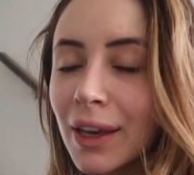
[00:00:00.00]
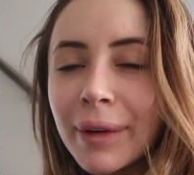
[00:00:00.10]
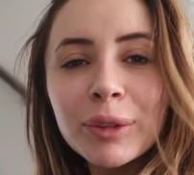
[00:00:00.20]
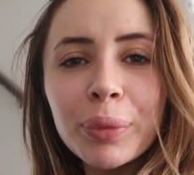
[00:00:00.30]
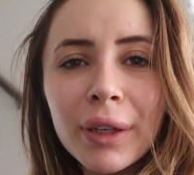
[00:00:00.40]

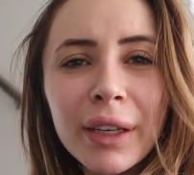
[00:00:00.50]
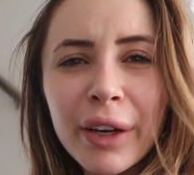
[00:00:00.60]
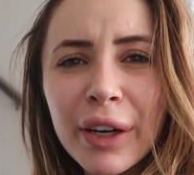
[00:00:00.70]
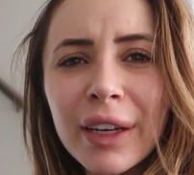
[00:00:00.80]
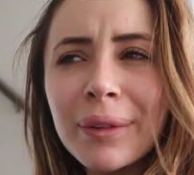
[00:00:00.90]
It was pretty
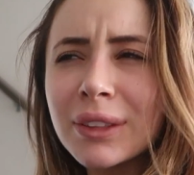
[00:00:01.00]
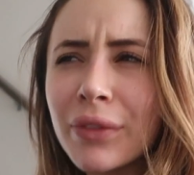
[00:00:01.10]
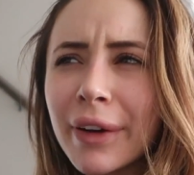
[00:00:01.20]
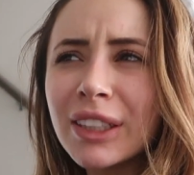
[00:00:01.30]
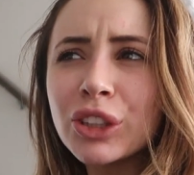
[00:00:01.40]
good. It was
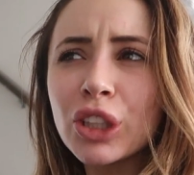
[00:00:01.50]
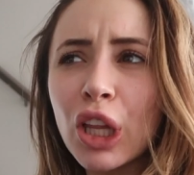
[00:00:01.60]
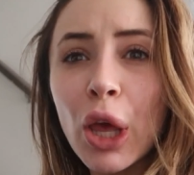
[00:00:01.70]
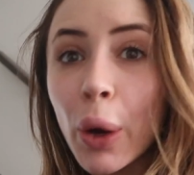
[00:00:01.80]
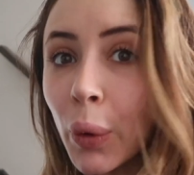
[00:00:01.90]
very
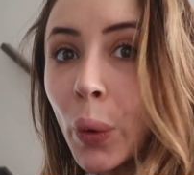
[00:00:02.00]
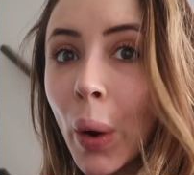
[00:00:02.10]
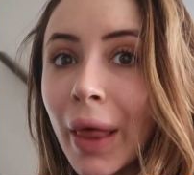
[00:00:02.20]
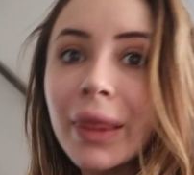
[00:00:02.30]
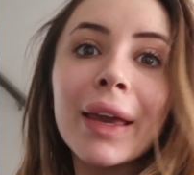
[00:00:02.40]
slow,
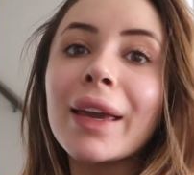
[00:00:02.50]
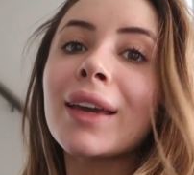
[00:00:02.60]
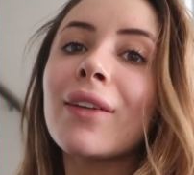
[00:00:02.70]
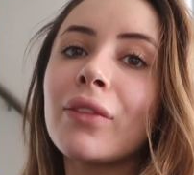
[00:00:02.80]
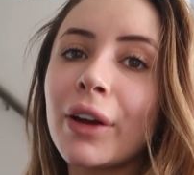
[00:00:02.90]

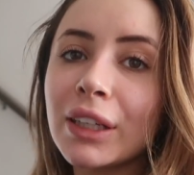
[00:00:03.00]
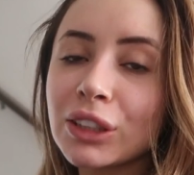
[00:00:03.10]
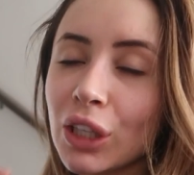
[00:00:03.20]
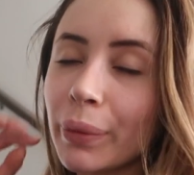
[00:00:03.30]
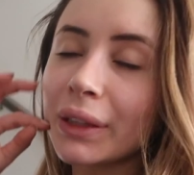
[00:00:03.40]
like very
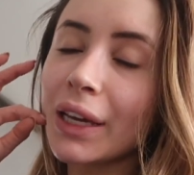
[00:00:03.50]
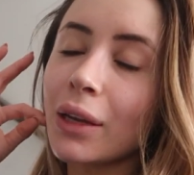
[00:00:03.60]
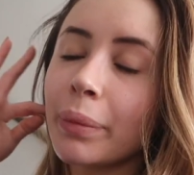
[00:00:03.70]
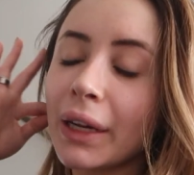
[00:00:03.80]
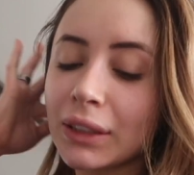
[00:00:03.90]
slow, but the
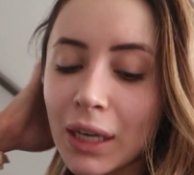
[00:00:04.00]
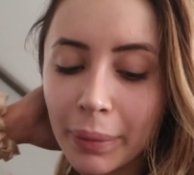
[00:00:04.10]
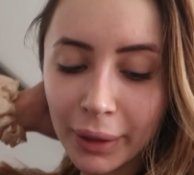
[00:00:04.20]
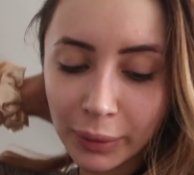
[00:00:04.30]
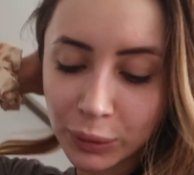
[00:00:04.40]
end picked
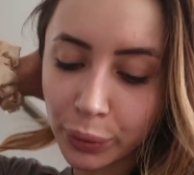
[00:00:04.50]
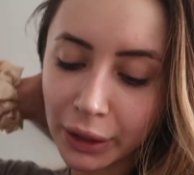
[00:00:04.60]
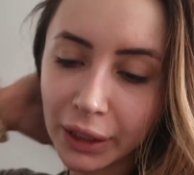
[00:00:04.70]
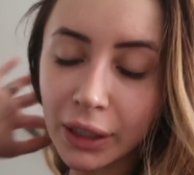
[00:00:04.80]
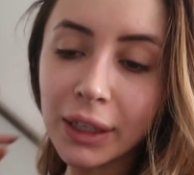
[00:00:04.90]
up and it was
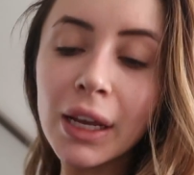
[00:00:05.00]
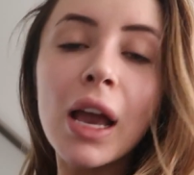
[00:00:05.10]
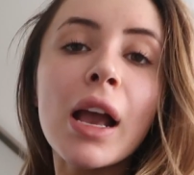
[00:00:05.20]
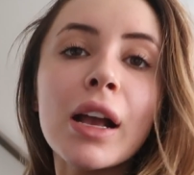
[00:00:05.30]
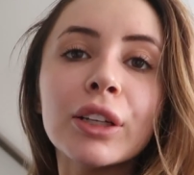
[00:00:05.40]
pretty good.
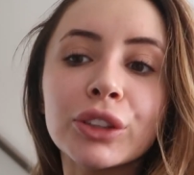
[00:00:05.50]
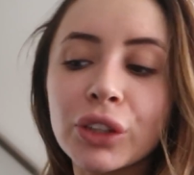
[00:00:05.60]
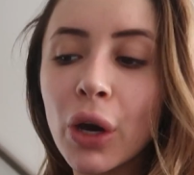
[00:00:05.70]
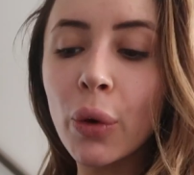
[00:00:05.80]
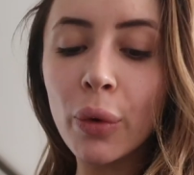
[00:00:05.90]

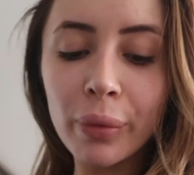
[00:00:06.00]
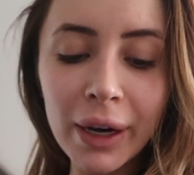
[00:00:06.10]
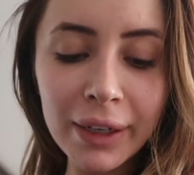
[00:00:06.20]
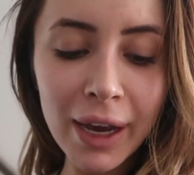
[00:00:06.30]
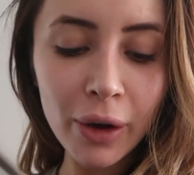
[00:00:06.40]
So
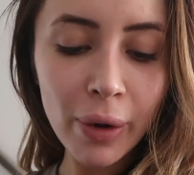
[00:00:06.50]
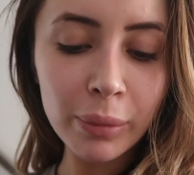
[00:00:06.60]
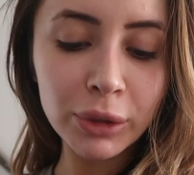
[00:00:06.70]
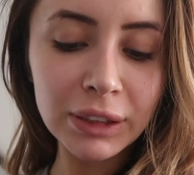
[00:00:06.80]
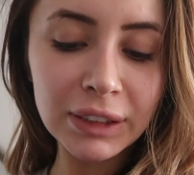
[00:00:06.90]
right now
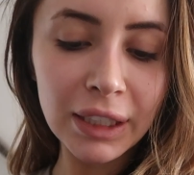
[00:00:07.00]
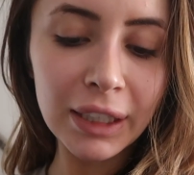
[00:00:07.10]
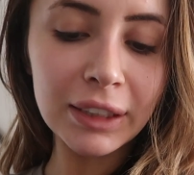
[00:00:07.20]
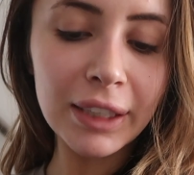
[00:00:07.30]
I'm just sitting